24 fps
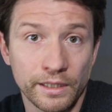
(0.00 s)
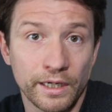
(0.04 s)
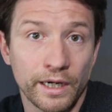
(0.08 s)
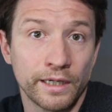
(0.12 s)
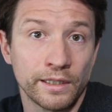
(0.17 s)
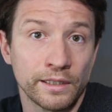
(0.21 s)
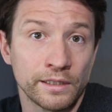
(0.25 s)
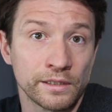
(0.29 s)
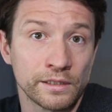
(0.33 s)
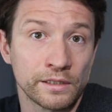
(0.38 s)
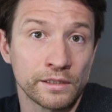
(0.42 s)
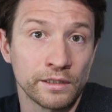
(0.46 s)
a
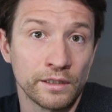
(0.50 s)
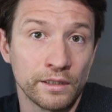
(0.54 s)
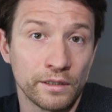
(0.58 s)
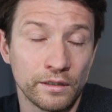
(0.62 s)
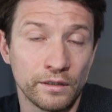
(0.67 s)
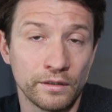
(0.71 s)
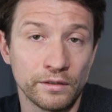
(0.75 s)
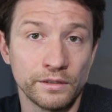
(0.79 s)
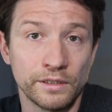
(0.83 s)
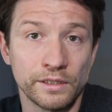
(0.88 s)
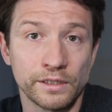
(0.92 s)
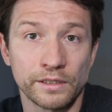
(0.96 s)
guidance
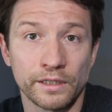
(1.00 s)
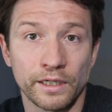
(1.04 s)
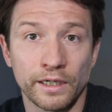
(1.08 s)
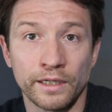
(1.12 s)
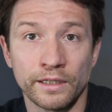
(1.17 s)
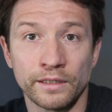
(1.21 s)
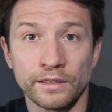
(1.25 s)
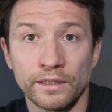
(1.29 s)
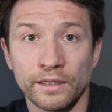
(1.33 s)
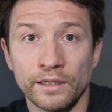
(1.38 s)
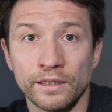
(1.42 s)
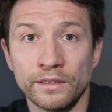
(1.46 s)
on
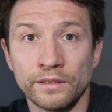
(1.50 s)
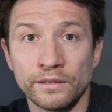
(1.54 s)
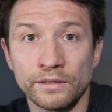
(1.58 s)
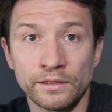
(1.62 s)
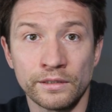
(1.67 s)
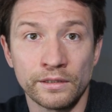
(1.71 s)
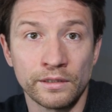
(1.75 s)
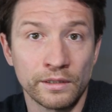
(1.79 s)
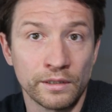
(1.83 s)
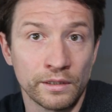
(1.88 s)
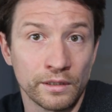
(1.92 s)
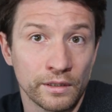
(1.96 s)
design
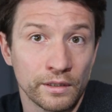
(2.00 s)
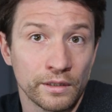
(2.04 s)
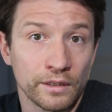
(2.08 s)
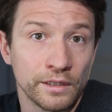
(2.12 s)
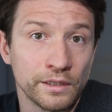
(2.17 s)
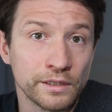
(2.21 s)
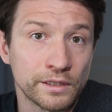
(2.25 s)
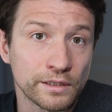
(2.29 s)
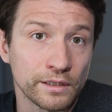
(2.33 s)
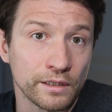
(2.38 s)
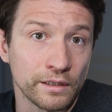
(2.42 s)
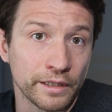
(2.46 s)
and
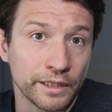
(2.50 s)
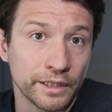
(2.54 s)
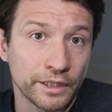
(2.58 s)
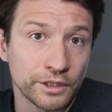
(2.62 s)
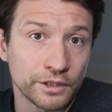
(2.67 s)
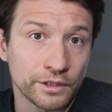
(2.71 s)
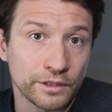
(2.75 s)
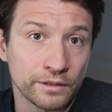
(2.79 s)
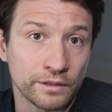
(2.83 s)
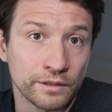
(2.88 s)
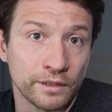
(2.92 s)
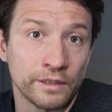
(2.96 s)

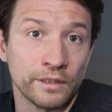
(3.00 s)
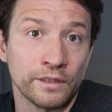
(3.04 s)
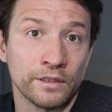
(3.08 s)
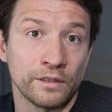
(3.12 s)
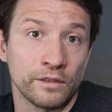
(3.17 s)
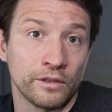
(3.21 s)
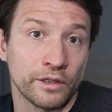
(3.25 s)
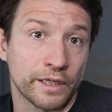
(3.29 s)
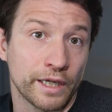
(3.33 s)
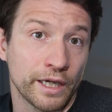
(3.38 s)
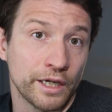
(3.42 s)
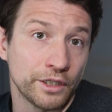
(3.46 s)
installation
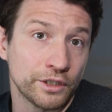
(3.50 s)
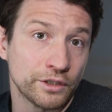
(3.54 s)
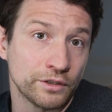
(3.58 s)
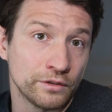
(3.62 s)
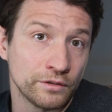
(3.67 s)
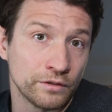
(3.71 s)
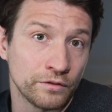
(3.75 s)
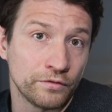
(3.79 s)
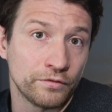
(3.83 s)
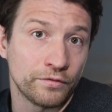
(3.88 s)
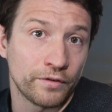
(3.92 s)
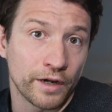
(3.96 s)
and
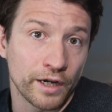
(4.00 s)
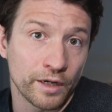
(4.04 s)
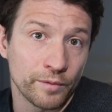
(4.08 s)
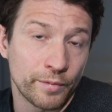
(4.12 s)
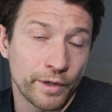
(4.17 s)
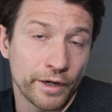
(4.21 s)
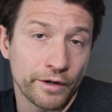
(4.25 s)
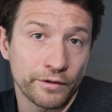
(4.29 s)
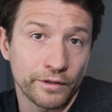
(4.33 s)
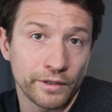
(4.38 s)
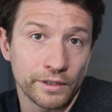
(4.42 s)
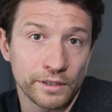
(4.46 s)
location of fire
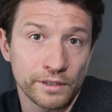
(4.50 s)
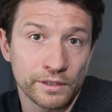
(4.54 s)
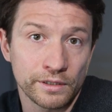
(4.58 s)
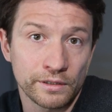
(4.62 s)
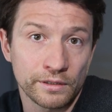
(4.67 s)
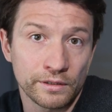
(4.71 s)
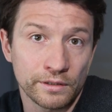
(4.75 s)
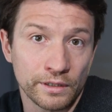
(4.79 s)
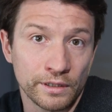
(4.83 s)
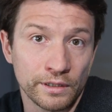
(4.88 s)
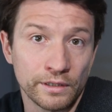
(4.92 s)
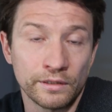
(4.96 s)

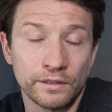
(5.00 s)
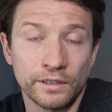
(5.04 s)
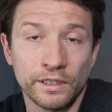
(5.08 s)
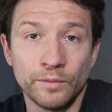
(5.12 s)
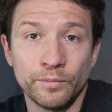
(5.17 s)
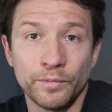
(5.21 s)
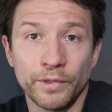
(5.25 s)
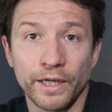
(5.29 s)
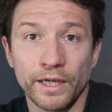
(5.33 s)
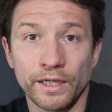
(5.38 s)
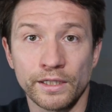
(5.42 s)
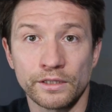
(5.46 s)
barriers in
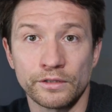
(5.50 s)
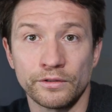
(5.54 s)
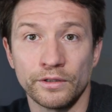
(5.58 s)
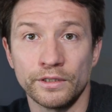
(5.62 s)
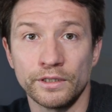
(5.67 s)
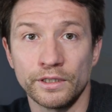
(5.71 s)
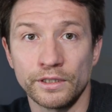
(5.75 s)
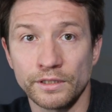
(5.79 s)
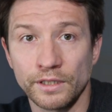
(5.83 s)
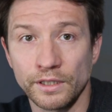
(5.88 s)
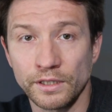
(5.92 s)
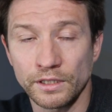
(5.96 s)
EPS
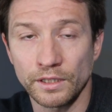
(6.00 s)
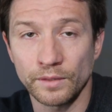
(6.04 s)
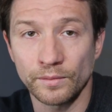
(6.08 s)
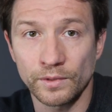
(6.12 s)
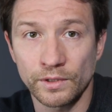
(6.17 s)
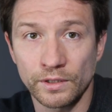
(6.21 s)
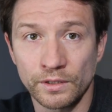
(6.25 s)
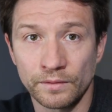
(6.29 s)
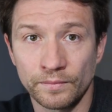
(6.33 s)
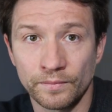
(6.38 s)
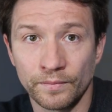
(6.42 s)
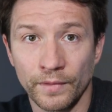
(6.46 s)
render
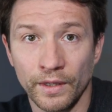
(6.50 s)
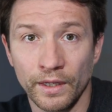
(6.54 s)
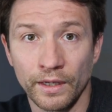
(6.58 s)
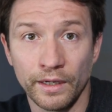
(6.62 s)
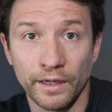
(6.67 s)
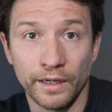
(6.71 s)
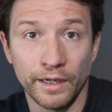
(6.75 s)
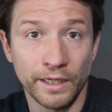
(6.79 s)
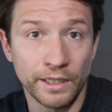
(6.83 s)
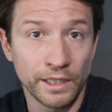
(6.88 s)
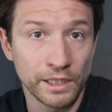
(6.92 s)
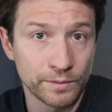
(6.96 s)
systems.
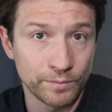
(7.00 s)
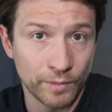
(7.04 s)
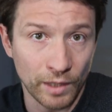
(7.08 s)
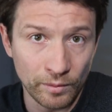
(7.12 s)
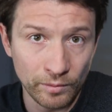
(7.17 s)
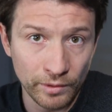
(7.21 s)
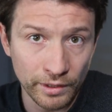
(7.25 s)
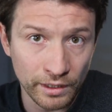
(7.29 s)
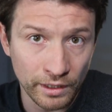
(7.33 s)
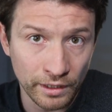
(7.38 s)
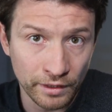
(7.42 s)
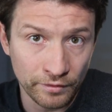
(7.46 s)
It is
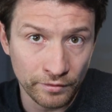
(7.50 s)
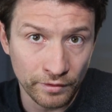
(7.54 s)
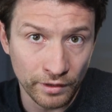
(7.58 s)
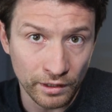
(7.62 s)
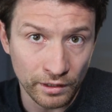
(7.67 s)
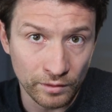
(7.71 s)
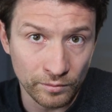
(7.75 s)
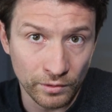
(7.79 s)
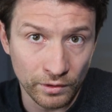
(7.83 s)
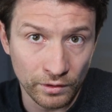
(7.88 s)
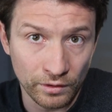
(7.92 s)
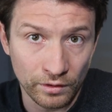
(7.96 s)
publicly
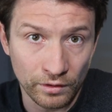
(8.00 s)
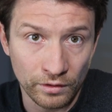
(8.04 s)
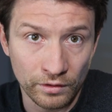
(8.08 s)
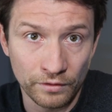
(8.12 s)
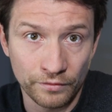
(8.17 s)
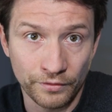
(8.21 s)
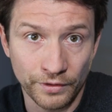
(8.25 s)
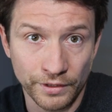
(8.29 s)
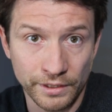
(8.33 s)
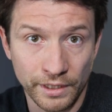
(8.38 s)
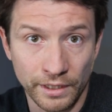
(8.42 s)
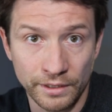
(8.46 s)
available
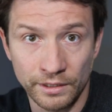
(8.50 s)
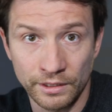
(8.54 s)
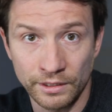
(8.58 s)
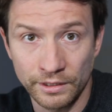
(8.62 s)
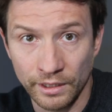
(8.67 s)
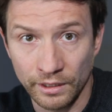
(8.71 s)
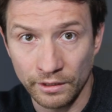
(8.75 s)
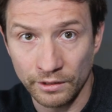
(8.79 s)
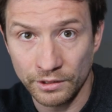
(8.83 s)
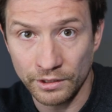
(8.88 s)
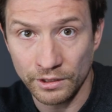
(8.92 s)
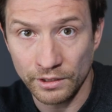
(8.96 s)
on Facade
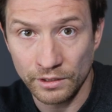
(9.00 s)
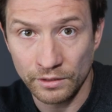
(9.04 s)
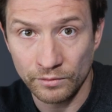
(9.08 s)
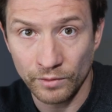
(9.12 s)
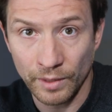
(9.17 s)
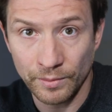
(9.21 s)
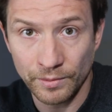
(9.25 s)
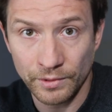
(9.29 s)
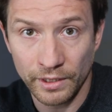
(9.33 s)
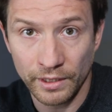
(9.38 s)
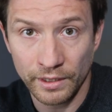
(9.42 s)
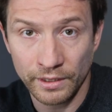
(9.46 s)
Intelligence
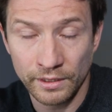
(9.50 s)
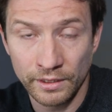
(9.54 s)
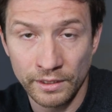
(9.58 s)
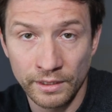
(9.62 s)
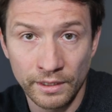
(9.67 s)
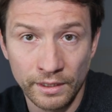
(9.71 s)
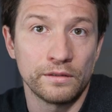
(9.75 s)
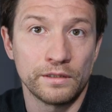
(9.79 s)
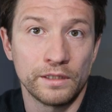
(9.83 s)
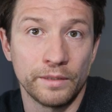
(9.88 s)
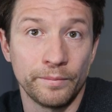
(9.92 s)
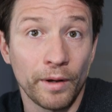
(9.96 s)
website.
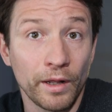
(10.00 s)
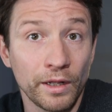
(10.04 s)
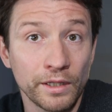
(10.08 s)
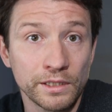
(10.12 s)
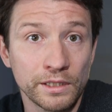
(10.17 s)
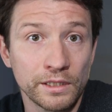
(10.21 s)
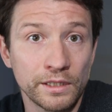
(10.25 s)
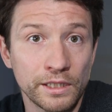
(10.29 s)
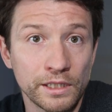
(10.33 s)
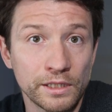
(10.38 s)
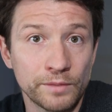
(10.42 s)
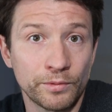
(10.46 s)
The
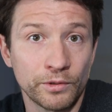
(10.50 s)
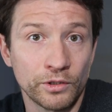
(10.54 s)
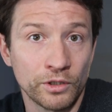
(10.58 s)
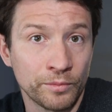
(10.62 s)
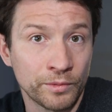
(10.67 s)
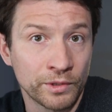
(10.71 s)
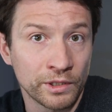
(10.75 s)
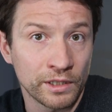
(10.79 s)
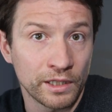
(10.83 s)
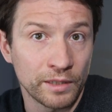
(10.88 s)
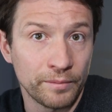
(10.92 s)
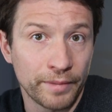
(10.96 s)
bulletin is
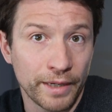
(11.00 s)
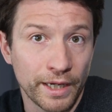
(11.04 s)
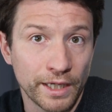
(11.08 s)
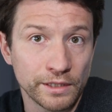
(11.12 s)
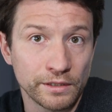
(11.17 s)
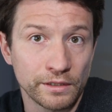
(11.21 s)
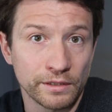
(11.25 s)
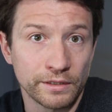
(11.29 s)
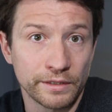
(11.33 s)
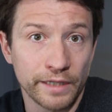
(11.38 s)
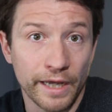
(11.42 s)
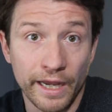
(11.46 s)
predominantly
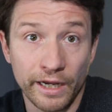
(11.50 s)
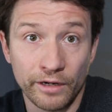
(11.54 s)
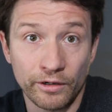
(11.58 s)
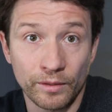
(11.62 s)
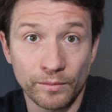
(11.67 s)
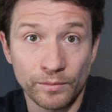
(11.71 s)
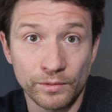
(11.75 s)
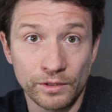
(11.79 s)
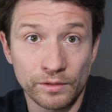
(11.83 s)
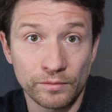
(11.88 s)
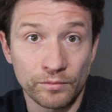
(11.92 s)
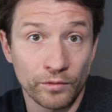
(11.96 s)
based on
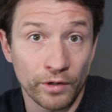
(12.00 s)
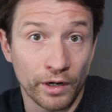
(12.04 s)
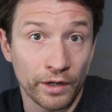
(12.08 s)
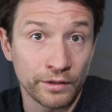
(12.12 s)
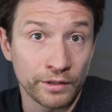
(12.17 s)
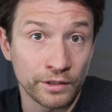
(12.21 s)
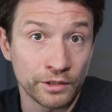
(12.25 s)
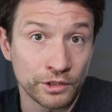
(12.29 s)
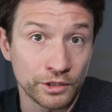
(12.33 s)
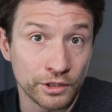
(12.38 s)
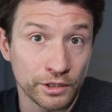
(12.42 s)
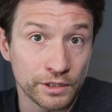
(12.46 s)
diagrams
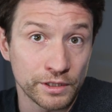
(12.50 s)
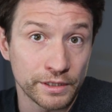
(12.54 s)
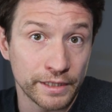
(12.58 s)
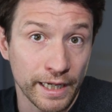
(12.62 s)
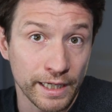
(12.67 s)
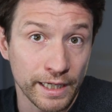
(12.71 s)
rather than just